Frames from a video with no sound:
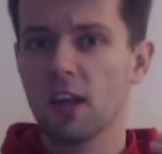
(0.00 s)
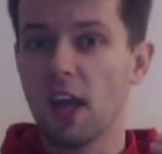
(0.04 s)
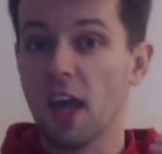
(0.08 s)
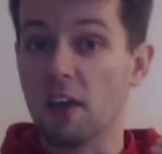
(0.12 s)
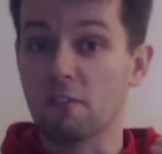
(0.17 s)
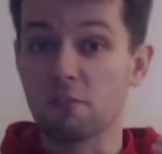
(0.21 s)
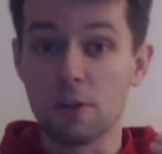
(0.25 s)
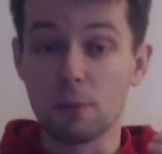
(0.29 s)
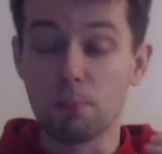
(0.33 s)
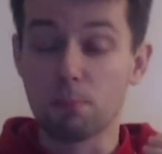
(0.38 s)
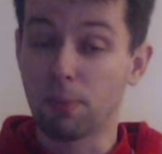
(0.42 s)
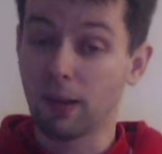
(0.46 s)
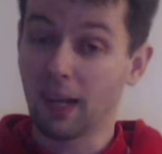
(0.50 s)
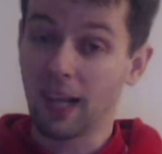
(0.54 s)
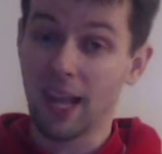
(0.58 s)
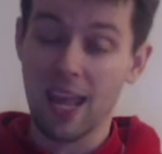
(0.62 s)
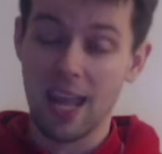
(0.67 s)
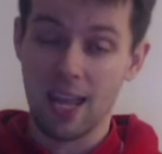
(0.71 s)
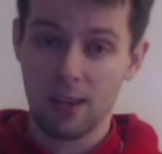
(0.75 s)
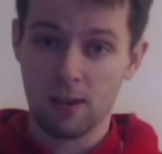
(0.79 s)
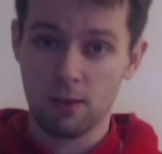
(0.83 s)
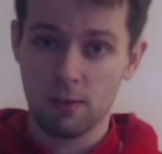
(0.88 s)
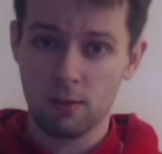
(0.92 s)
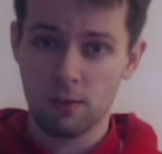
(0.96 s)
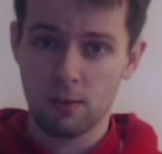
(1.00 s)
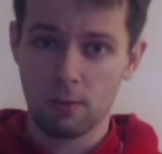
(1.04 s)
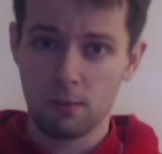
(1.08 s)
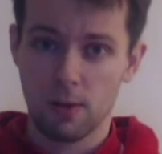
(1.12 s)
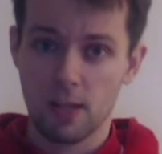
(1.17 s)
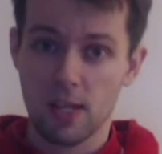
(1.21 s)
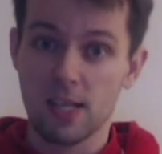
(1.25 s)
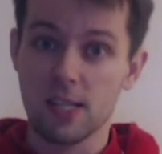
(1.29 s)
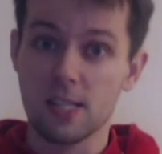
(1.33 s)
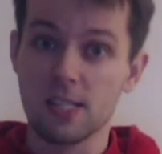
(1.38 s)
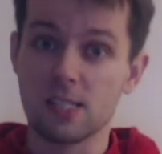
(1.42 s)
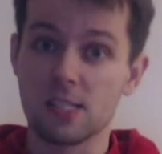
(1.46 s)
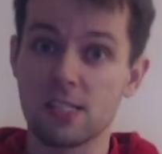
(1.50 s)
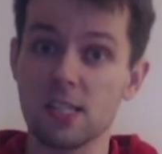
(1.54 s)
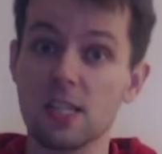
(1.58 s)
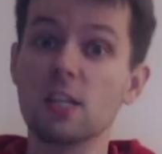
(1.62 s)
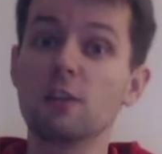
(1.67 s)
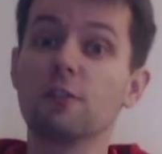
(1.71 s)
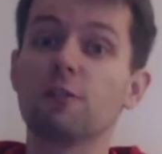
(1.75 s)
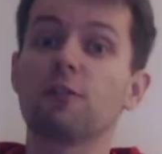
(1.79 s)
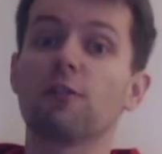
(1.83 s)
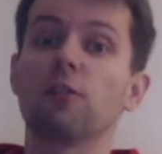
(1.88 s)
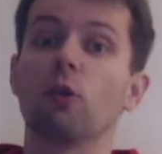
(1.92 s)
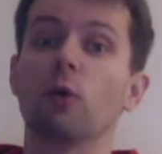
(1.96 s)
every plane is
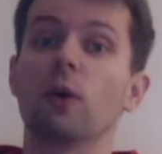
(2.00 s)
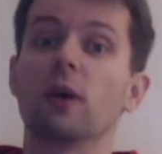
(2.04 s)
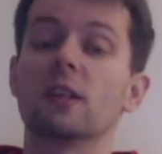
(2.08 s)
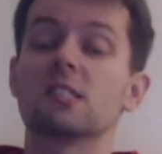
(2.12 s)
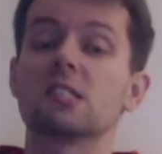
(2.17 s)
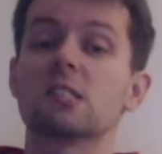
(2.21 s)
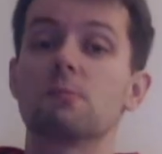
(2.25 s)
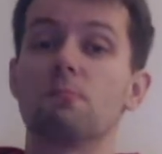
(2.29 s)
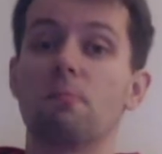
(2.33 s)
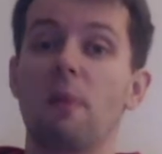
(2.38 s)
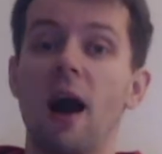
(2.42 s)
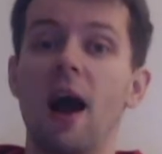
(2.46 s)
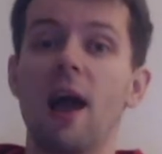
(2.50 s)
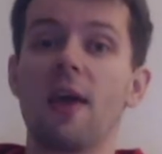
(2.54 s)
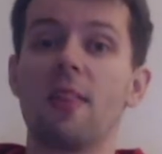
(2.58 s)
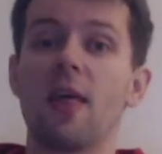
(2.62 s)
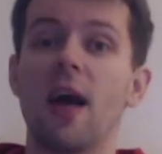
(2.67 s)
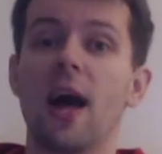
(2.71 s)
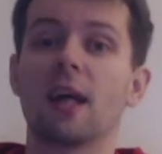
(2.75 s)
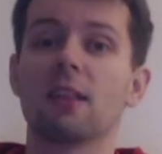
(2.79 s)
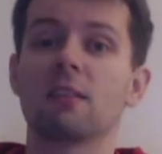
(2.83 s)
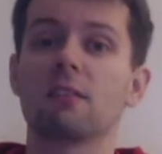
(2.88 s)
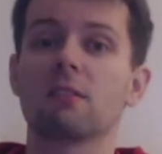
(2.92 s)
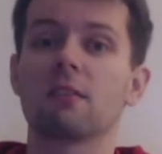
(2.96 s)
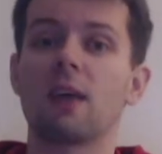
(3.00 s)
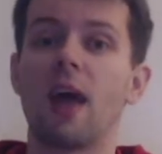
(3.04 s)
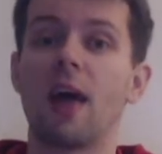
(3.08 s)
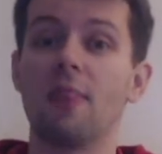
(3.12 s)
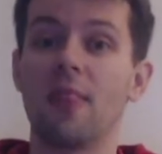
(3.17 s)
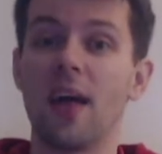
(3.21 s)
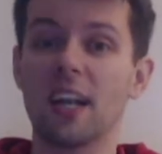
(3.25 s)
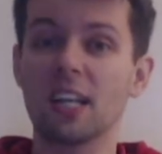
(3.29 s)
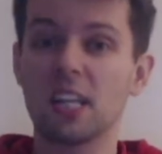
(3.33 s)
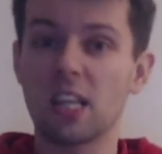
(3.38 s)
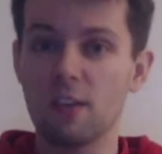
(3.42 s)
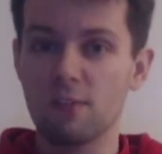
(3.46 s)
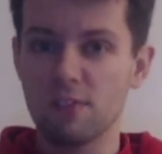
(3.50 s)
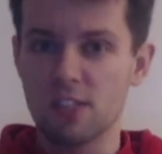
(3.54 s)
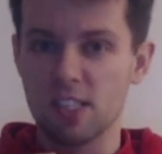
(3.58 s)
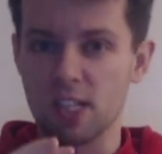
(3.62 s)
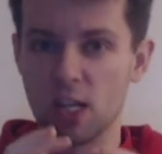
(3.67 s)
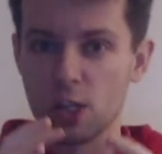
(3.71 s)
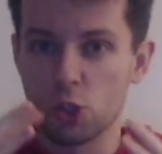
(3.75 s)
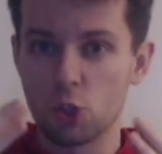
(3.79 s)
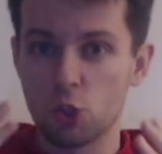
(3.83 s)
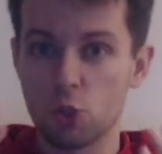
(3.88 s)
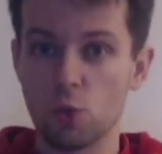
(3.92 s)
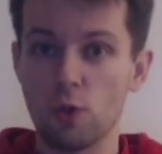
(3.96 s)
influenced by that, and that gives it
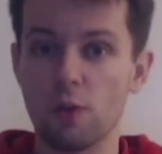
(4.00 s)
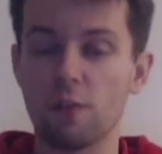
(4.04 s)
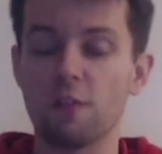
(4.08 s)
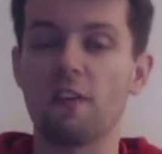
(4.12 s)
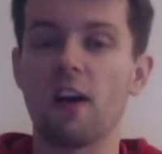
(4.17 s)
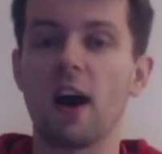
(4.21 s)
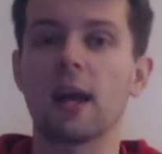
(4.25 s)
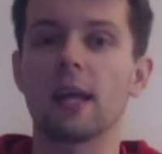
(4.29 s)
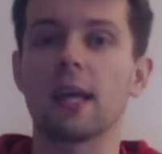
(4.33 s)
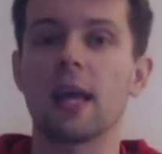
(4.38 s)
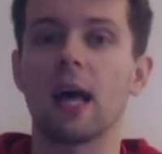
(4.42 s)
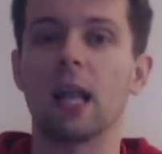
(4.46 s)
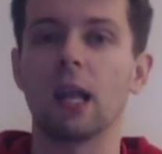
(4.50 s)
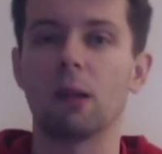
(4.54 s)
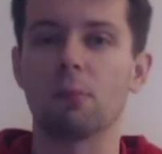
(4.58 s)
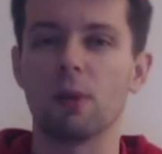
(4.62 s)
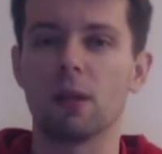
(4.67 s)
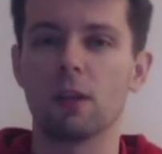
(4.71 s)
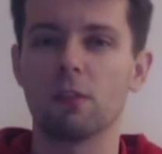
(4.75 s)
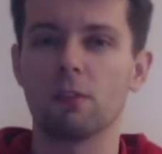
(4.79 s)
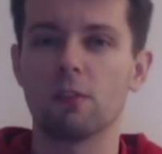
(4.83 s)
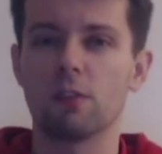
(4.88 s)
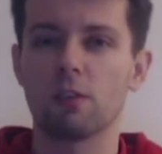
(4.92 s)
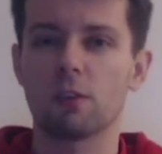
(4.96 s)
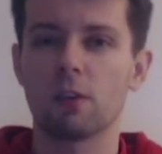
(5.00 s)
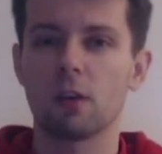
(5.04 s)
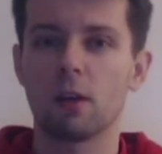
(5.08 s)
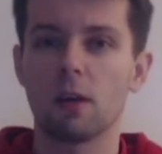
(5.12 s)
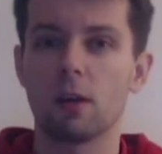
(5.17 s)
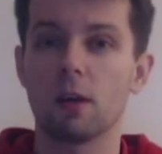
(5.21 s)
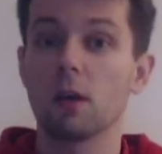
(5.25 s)
a unifying element.